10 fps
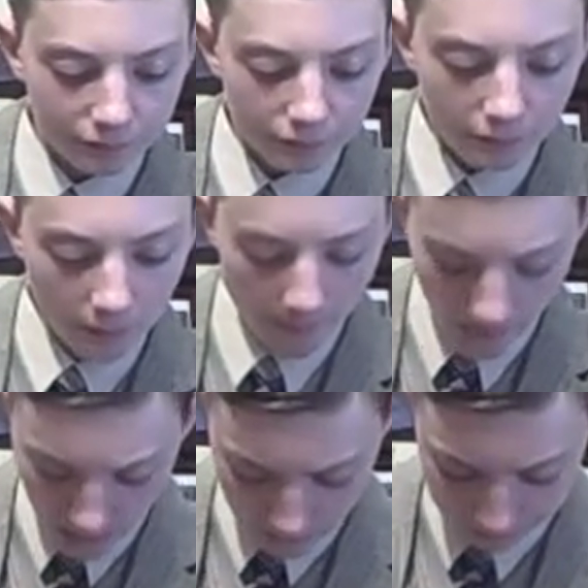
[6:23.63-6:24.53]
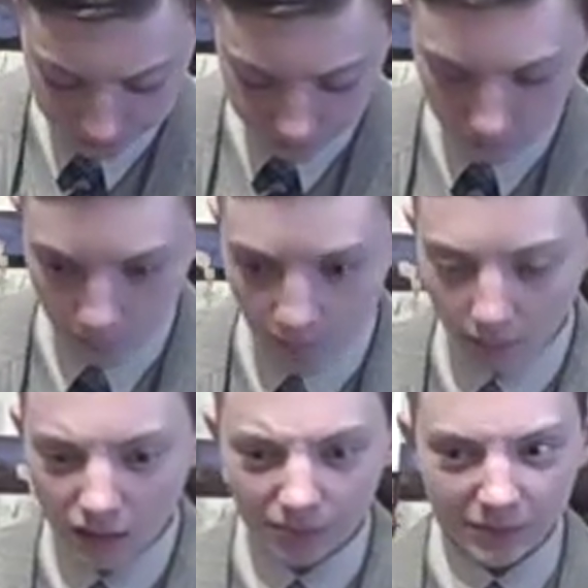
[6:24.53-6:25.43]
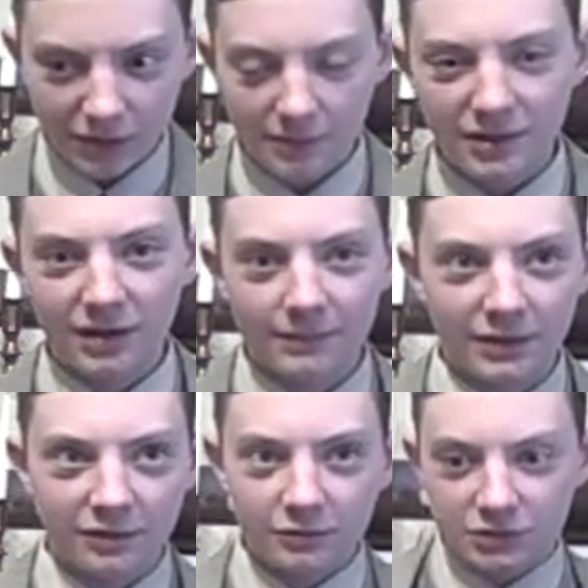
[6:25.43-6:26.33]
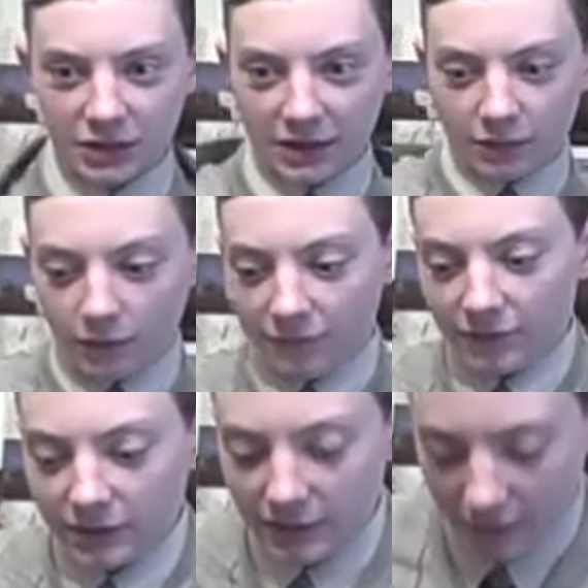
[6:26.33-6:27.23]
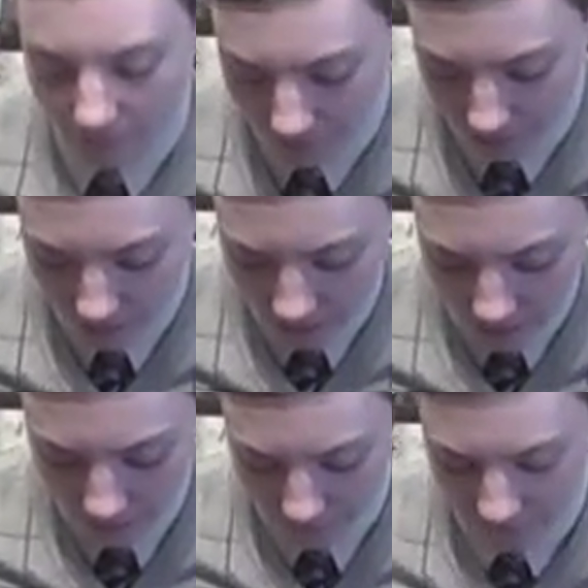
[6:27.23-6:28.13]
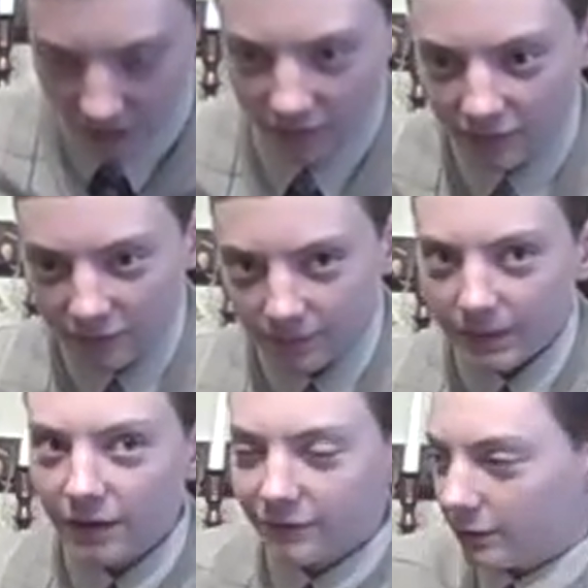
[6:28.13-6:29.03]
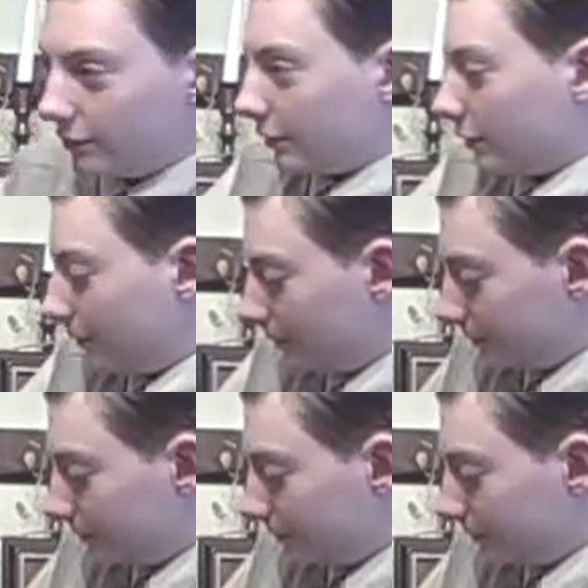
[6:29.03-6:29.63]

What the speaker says: Not bad. Let me take my suit jacket off right now, if that doesn't bother you at all.